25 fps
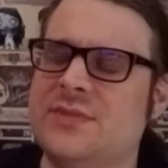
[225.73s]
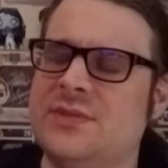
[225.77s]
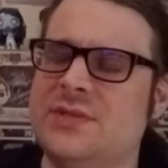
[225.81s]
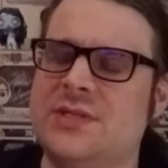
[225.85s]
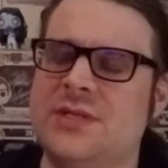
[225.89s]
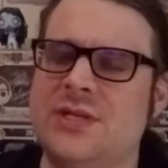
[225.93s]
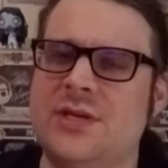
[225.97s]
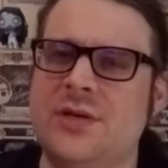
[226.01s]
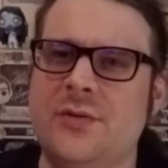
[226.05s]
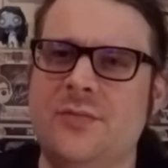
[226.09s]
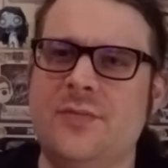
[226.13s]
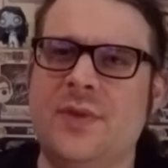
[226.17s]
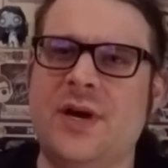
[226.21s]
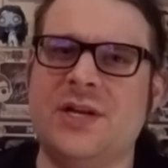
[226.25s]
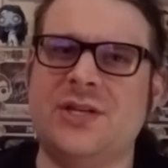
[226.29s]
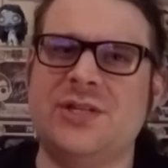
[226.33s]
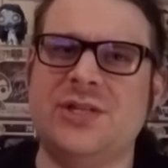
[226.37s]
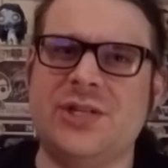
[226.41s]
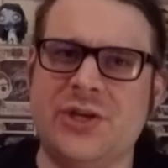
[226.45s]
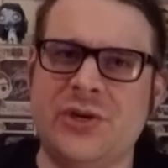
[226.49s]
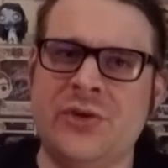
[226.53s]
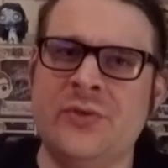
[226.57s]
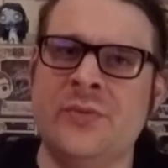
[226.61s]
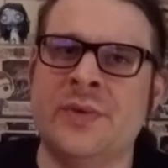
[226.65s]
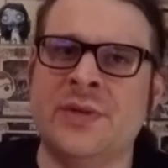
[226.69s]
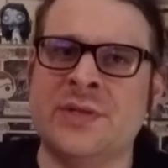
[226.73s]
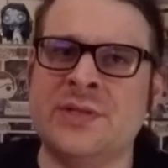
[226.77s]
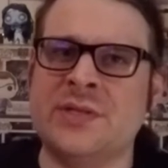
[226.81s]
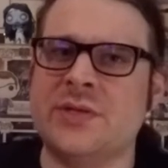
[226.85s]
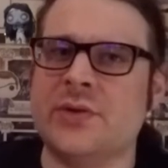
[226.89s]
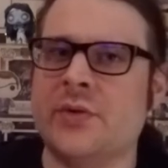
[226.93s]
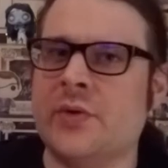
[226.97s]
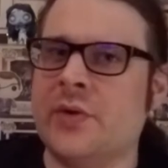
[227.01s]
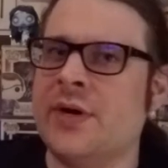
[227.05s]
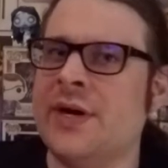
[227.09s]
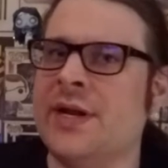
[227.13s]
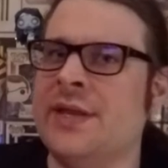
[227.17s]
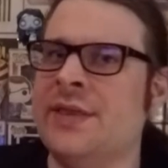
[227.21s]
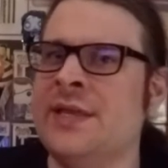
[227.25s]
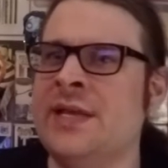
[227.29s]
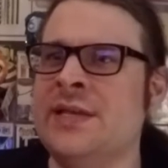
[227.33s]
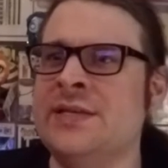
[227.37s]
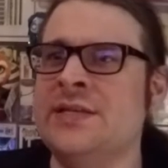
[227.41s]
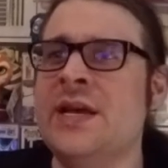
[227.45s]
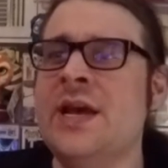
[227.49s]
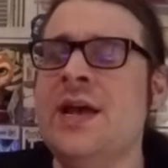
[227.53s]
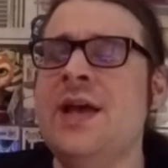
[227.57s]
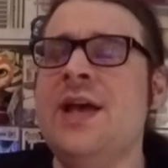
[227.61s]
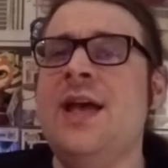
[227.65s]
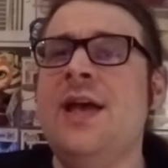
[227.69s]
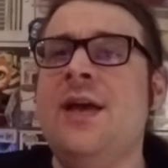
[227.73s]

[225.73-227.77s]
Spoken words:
too much human story in this.